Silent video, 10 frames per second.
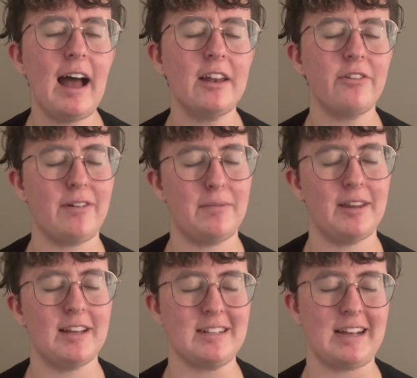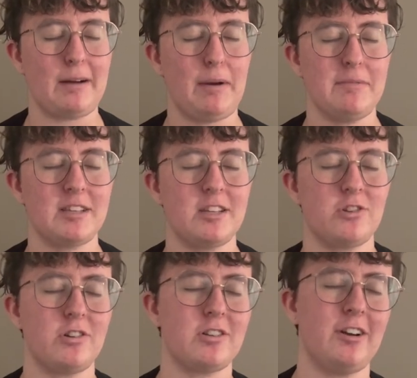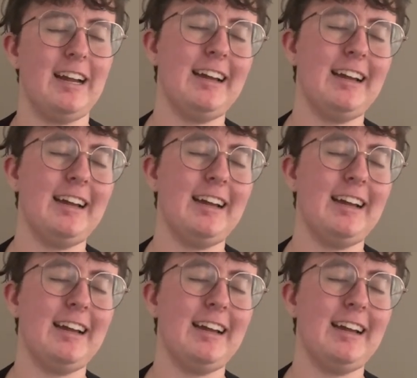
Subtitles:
I don't remember the exact premise of the short story.